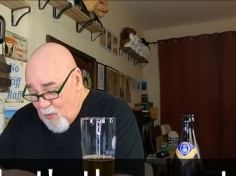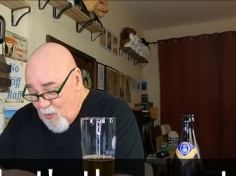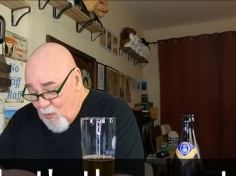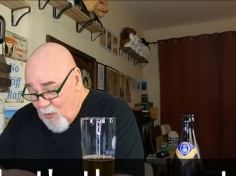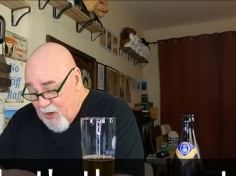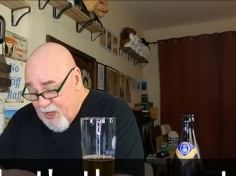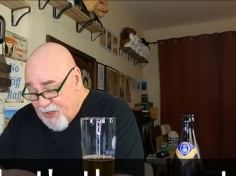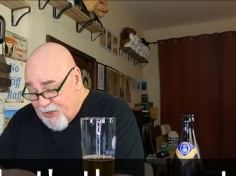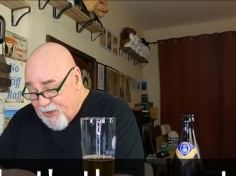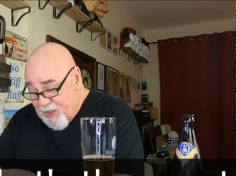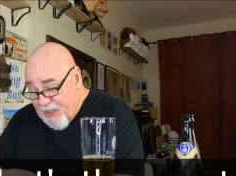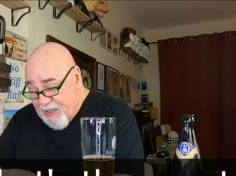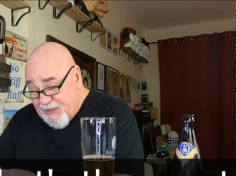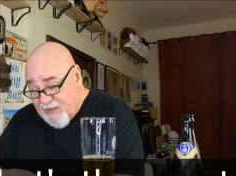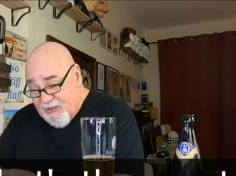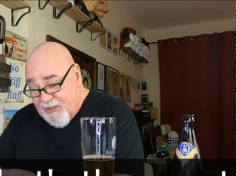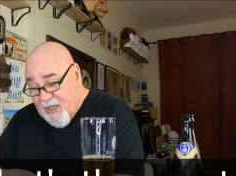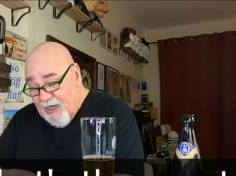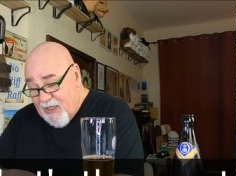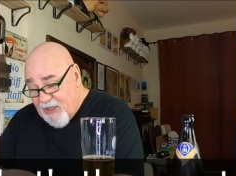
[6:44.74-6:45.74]
With
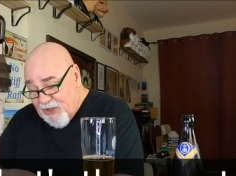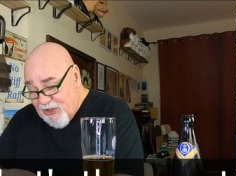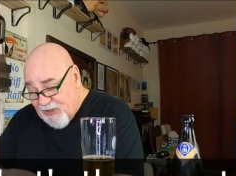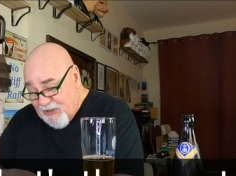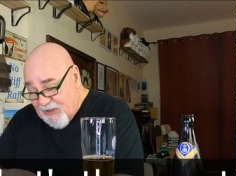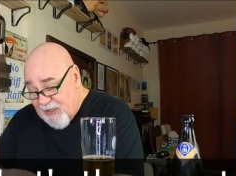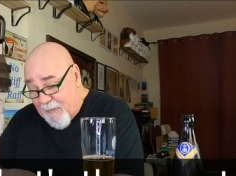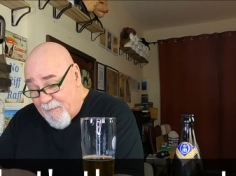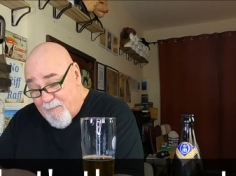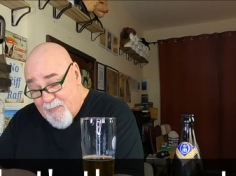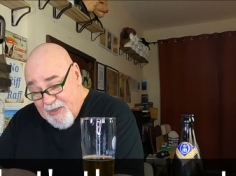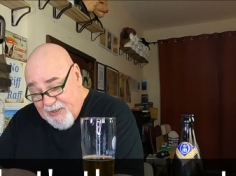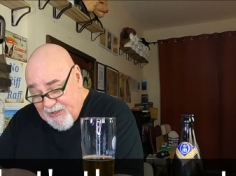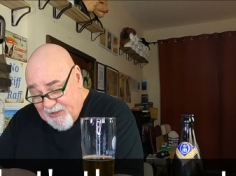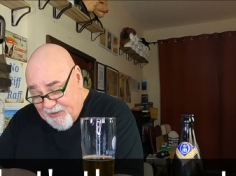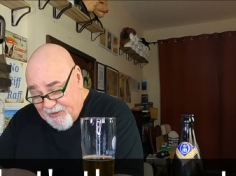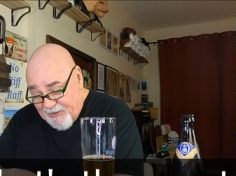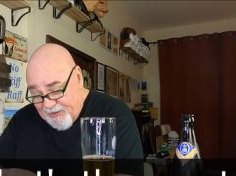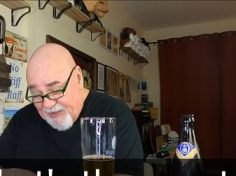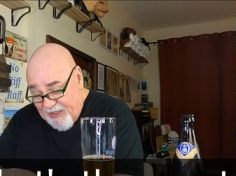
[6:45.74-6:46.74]
its deliciously
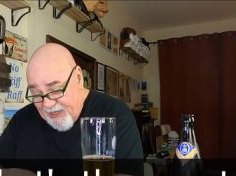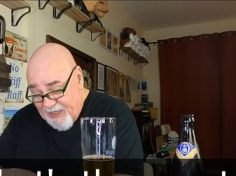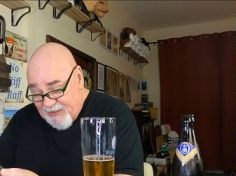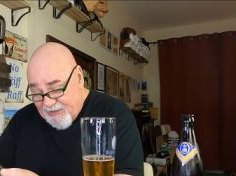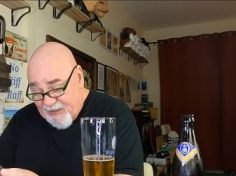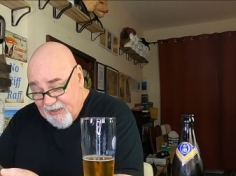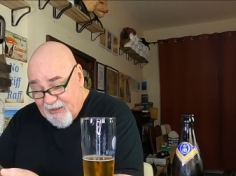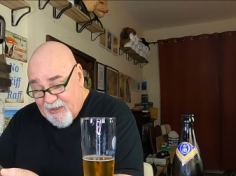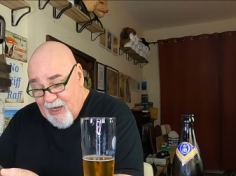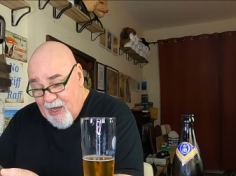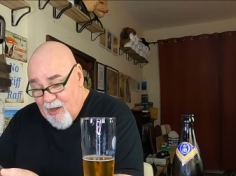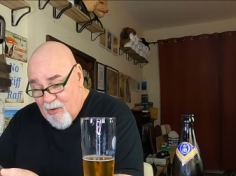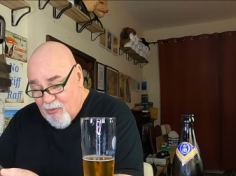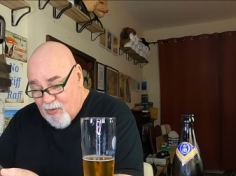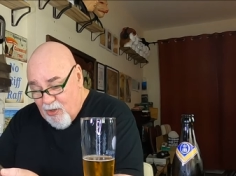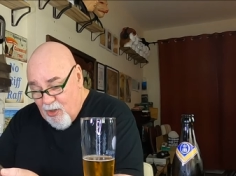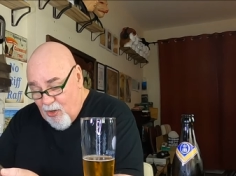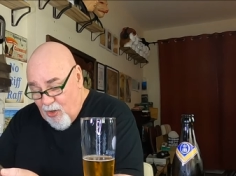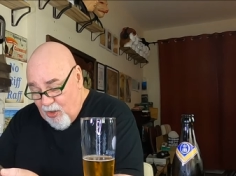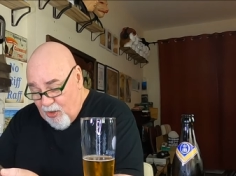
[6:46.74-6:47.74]
bitter taste and
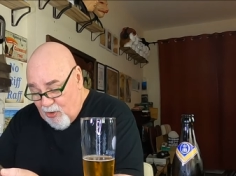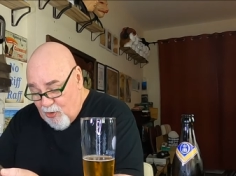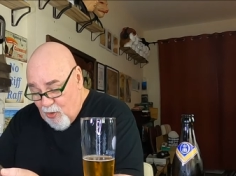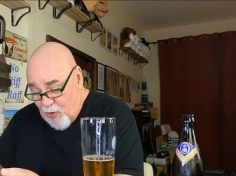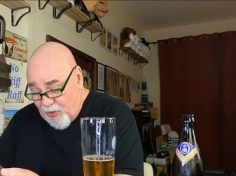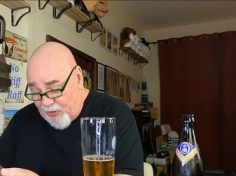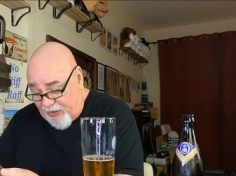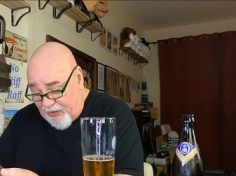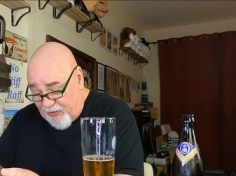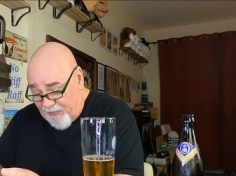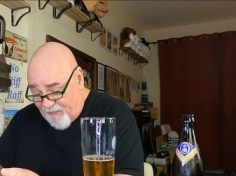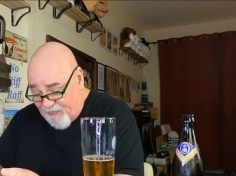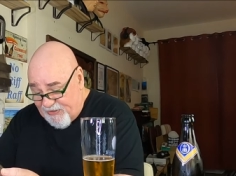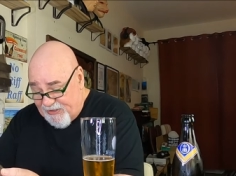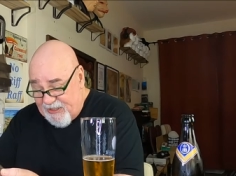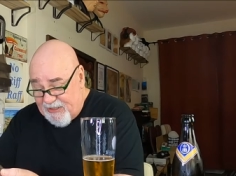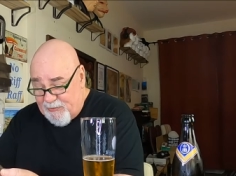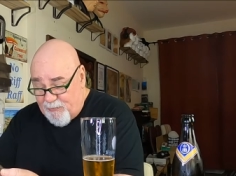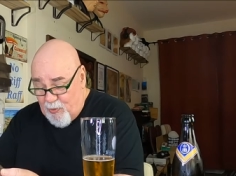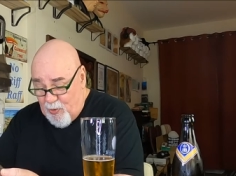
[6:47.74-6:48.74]
alcoholic content of
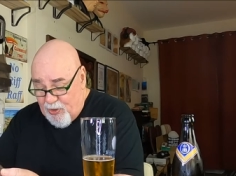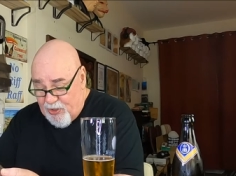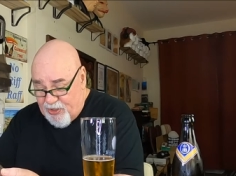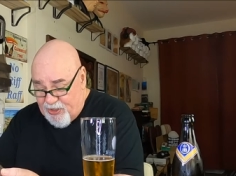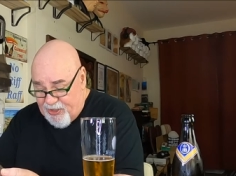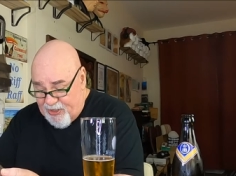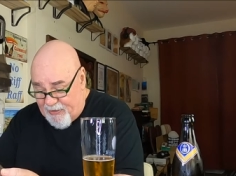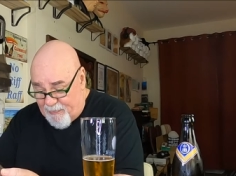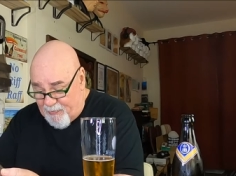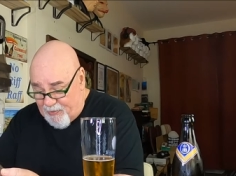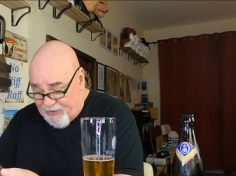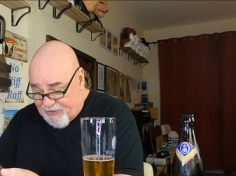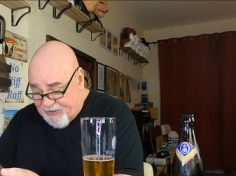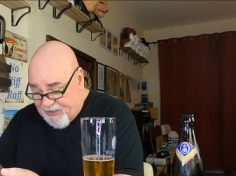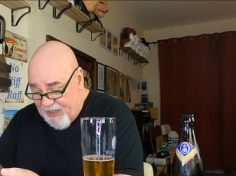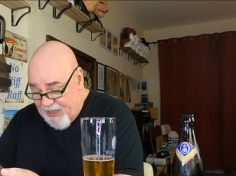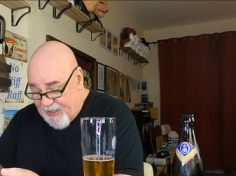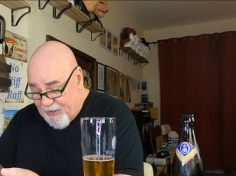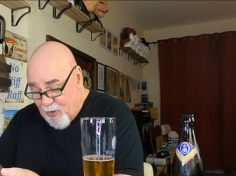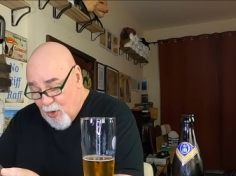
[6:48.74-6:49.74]
6.3%,
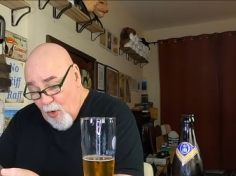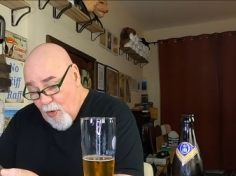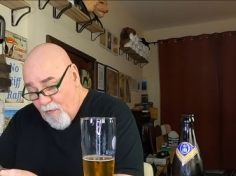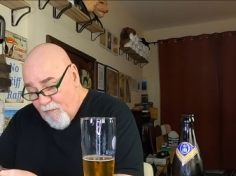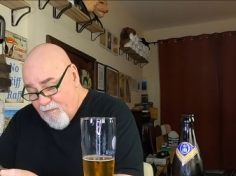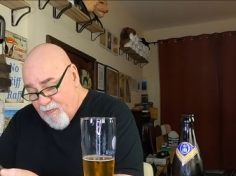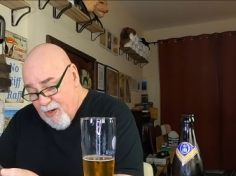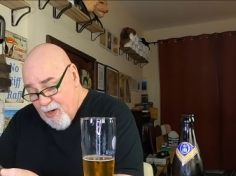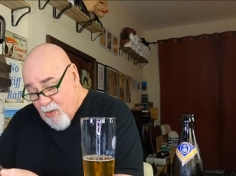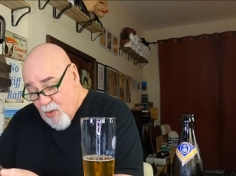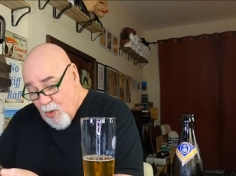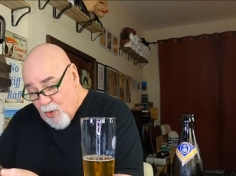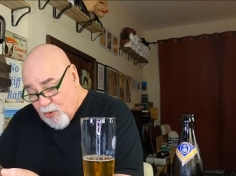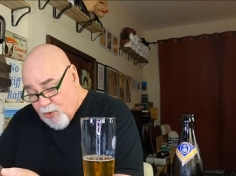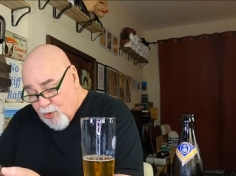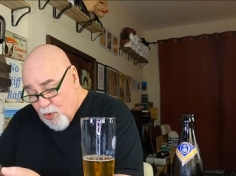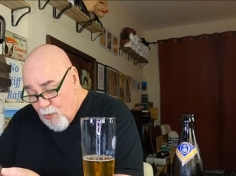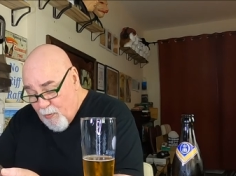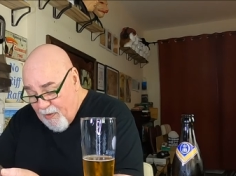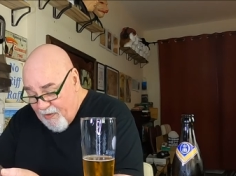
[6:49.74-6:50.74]
Hofbrau
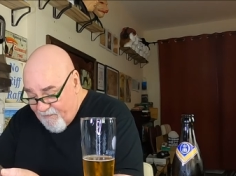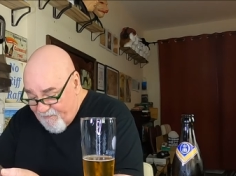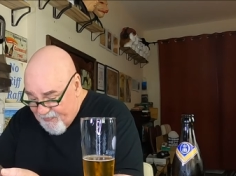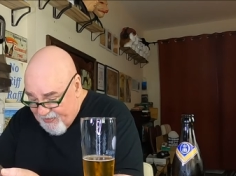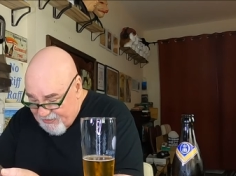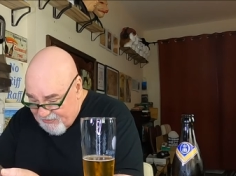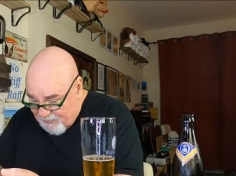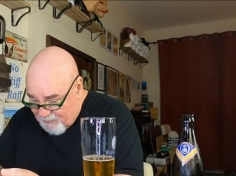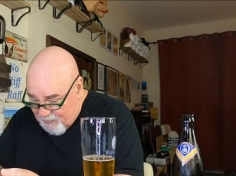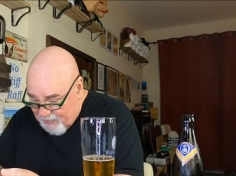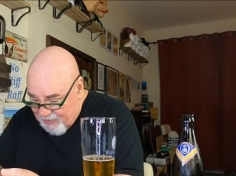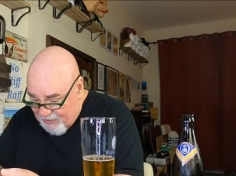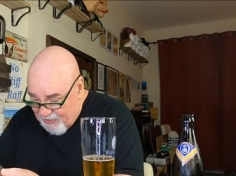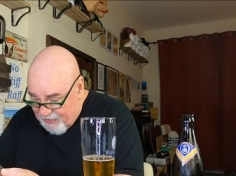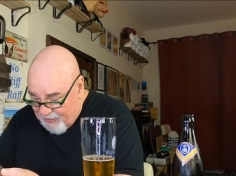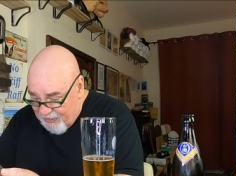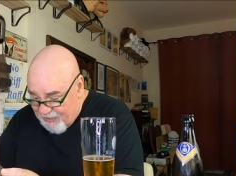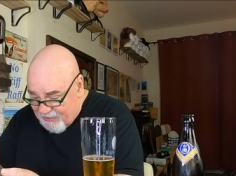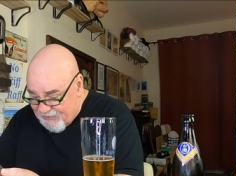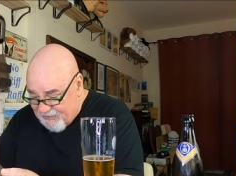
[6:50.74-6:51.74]
Oktoberfest
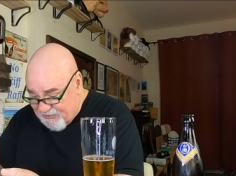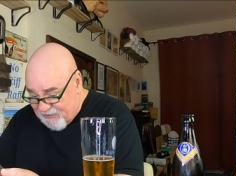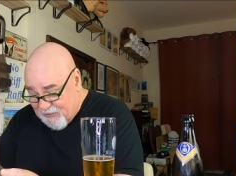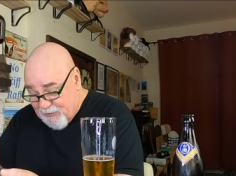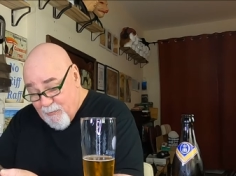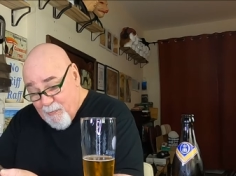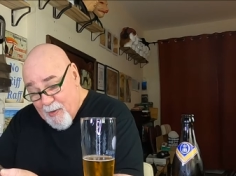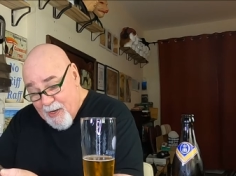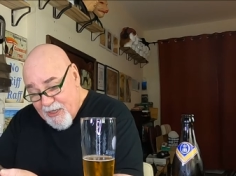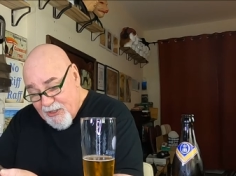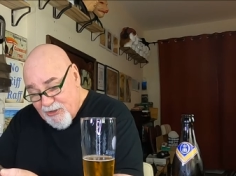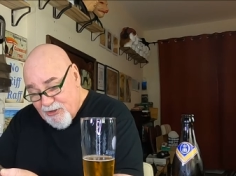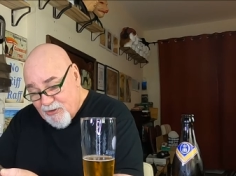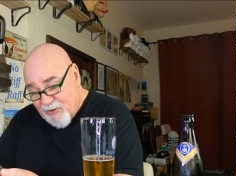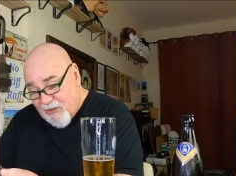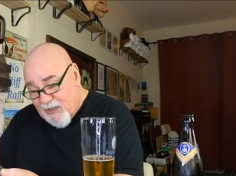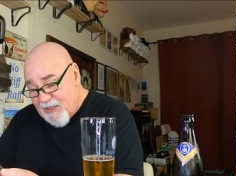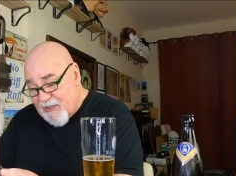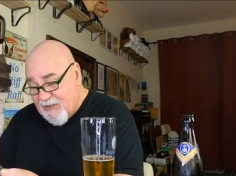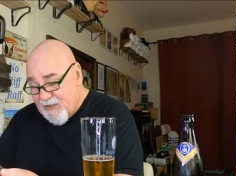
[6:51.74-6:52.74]
beer is as
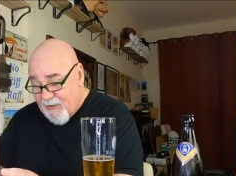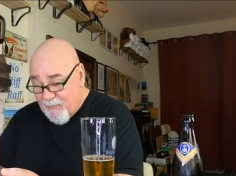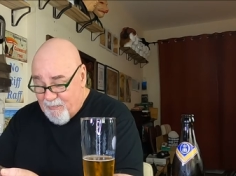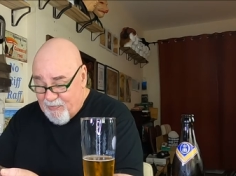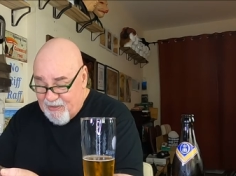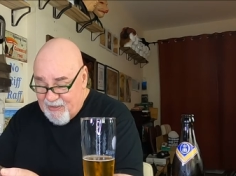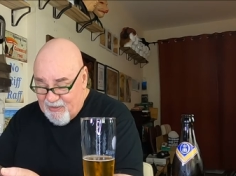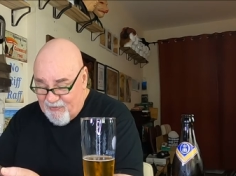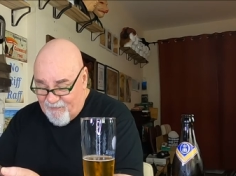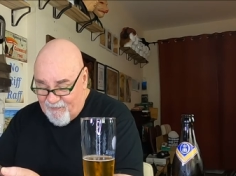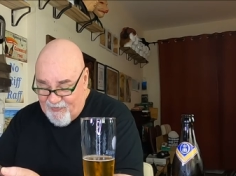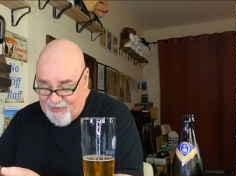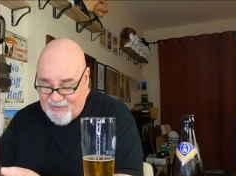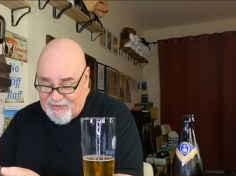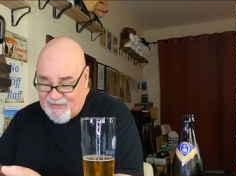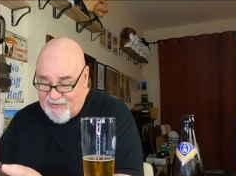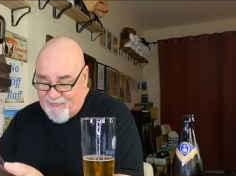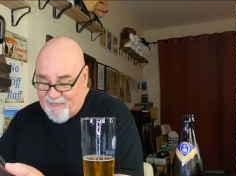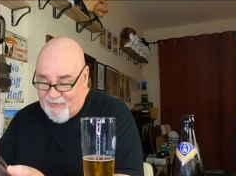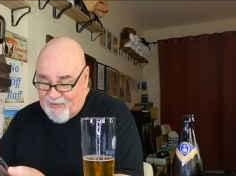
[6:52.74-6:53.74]
special as the beer
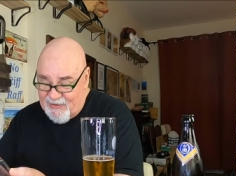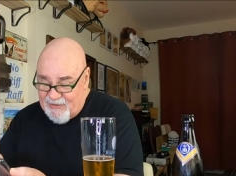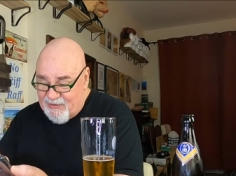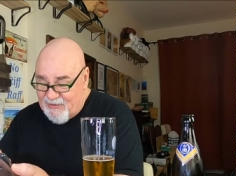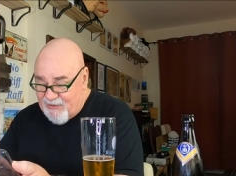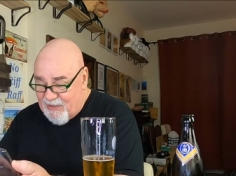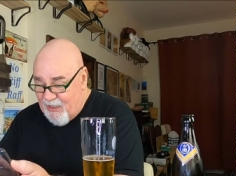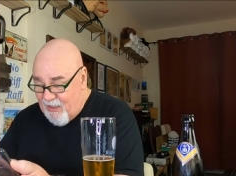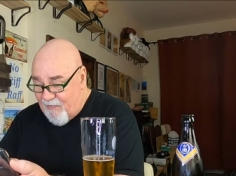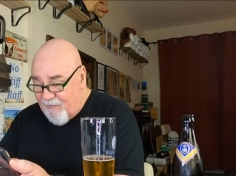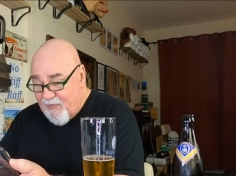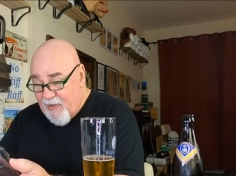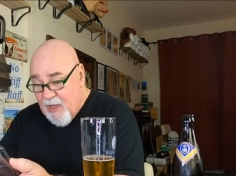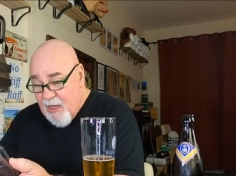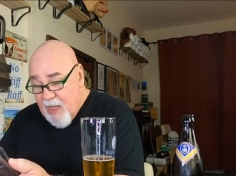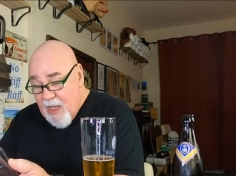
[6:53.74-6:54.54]
festival itself.